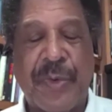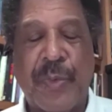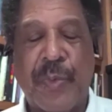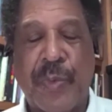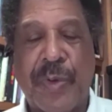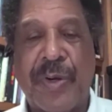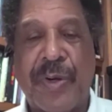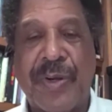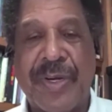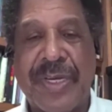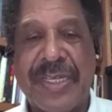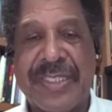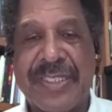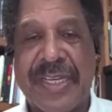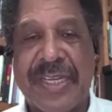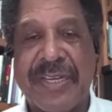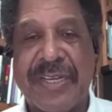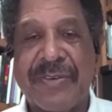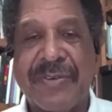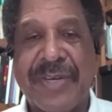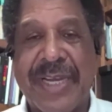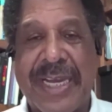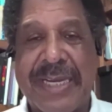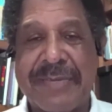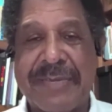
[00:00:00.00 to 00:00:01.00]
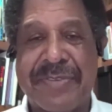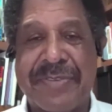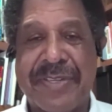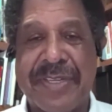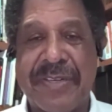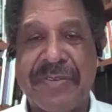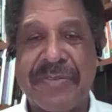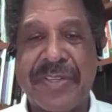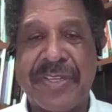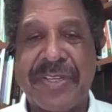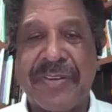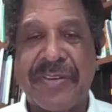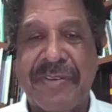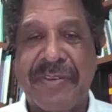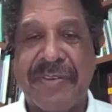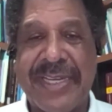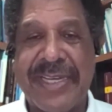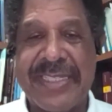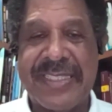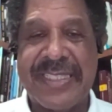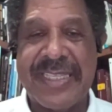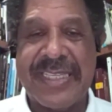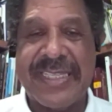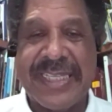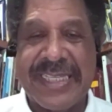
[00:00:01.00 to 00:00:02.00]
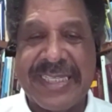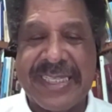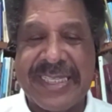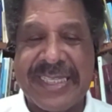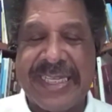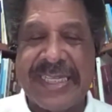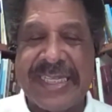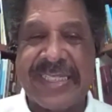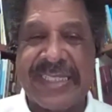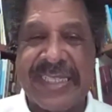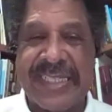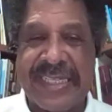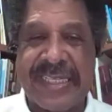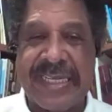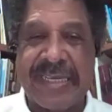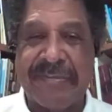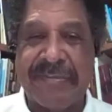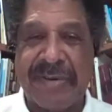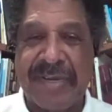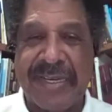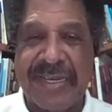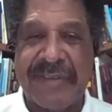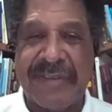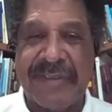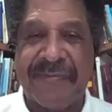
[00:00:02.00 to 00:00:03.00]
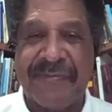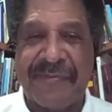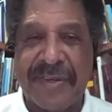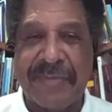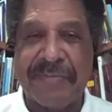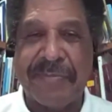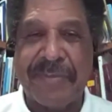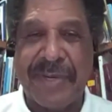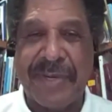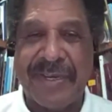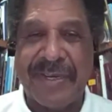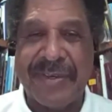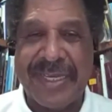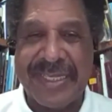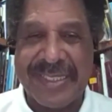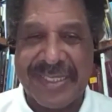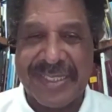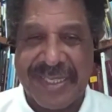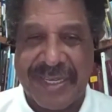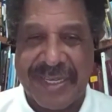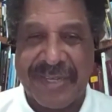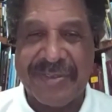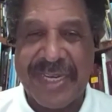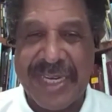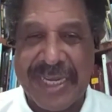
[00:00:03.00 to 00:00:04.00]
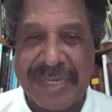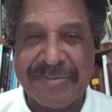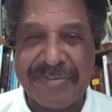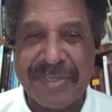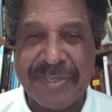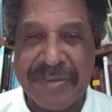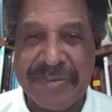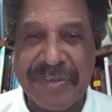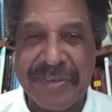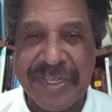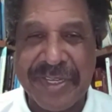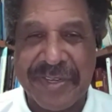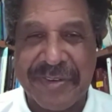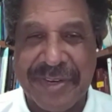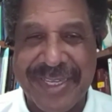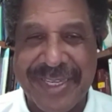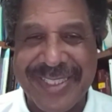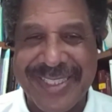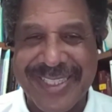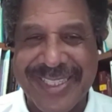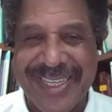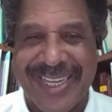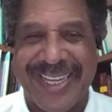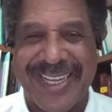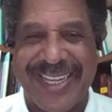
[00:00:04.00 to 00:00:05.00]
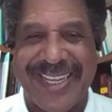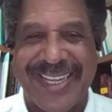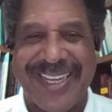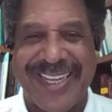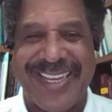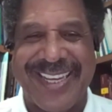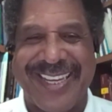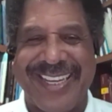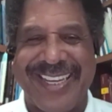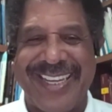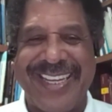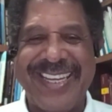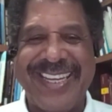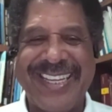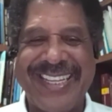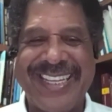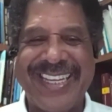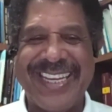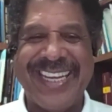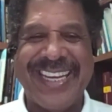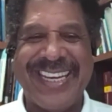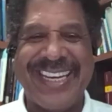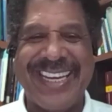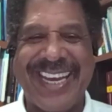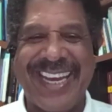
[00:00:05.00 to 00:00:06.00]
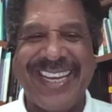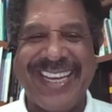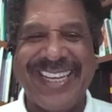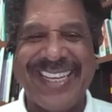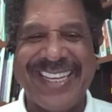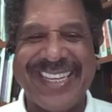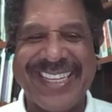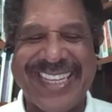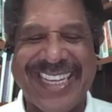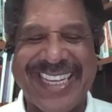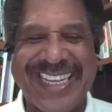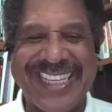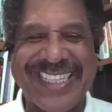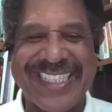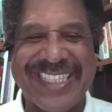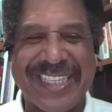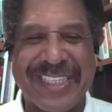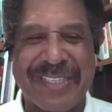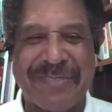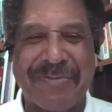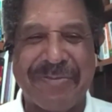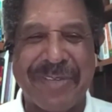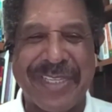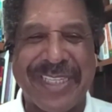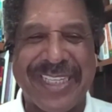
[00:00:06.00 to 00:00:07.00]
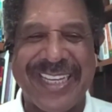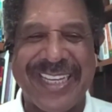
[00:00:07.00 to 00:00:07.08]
and the world has gone absolutely crazy. The NCAA football has gone absolutely crazy. The NIL kids are